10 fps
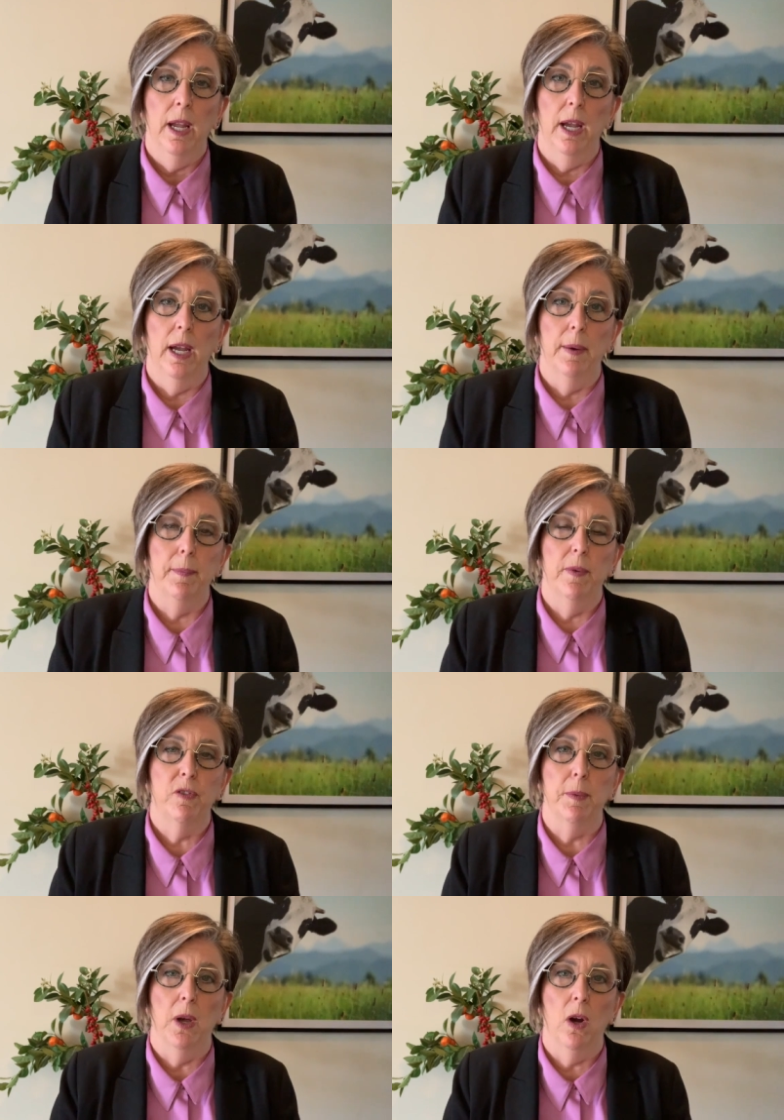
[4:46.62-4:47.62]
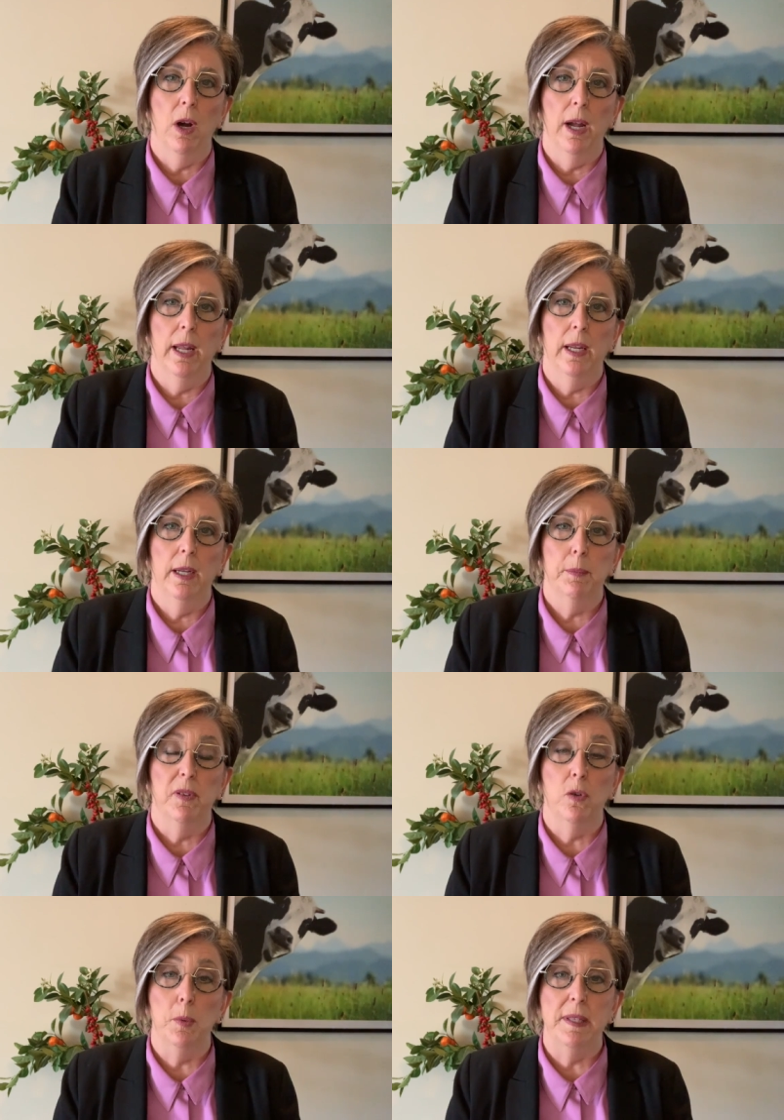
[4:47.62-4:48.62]
from the High
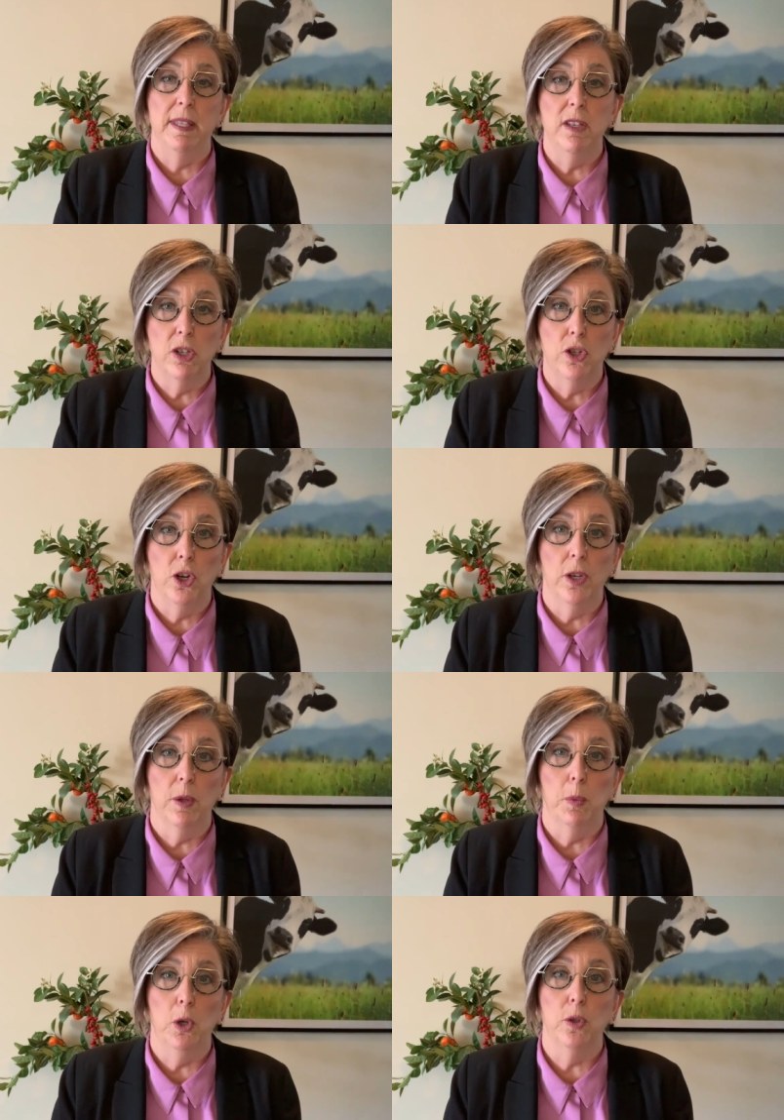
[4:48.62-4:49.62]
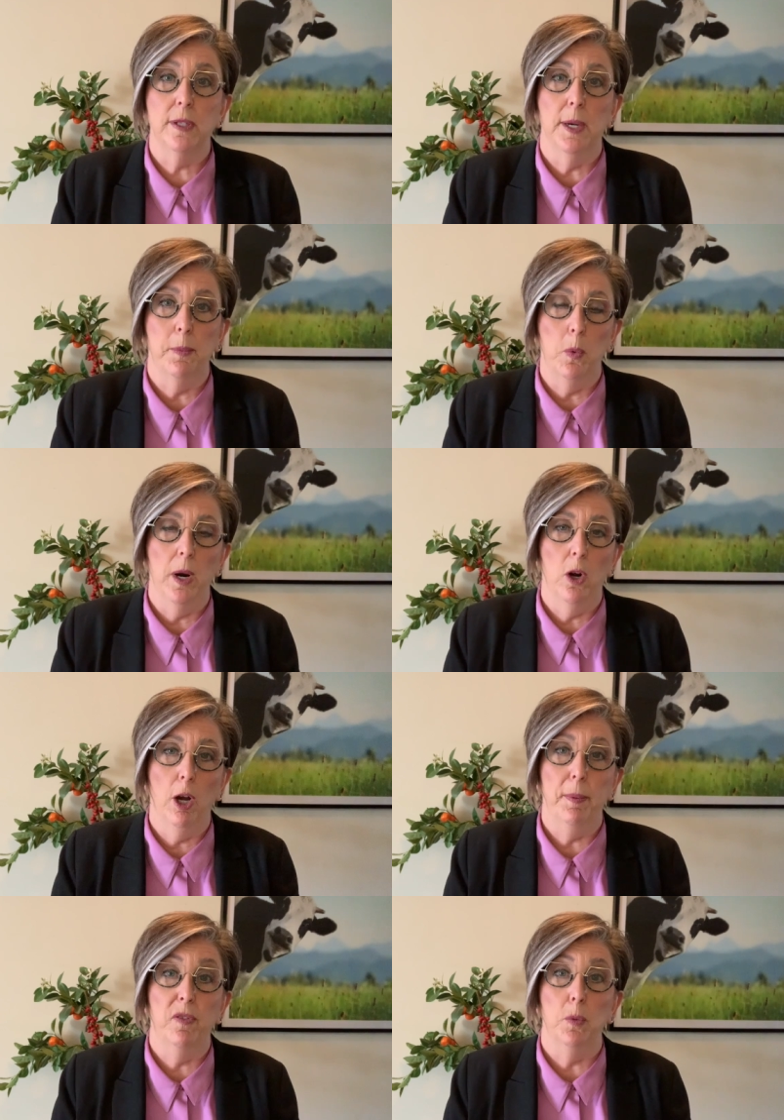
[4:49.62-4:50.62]
Performance Institute, the world's number one high
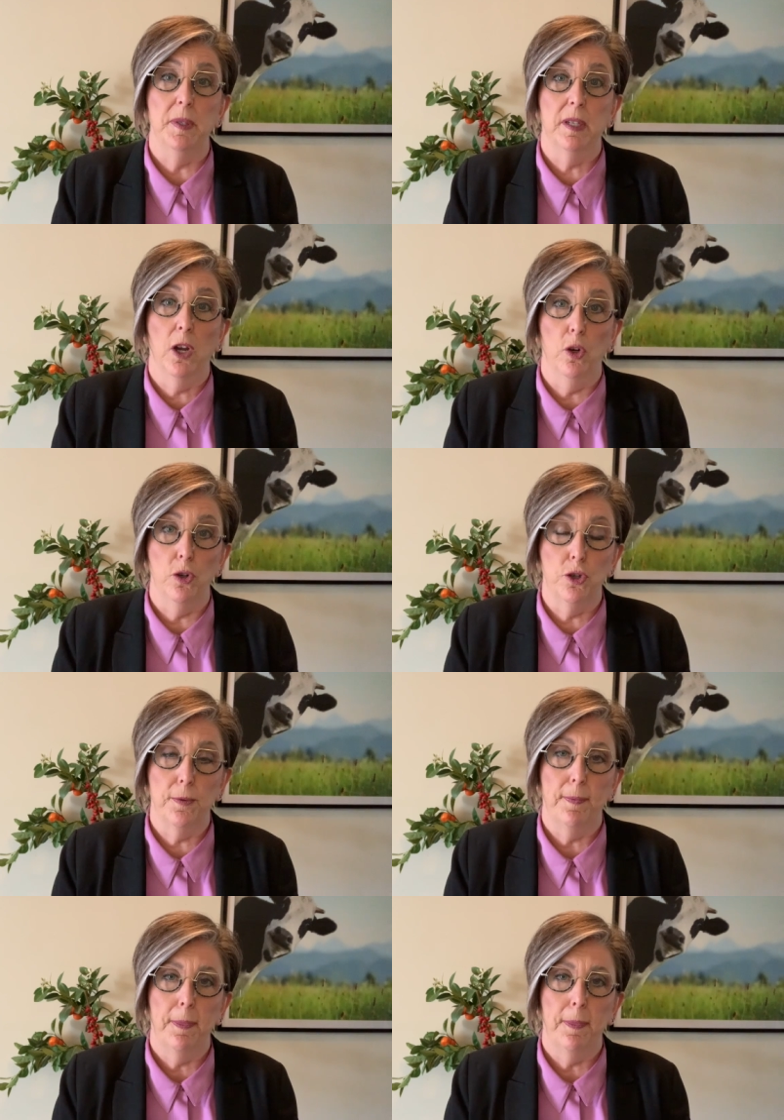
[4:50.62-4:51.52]
performance coach.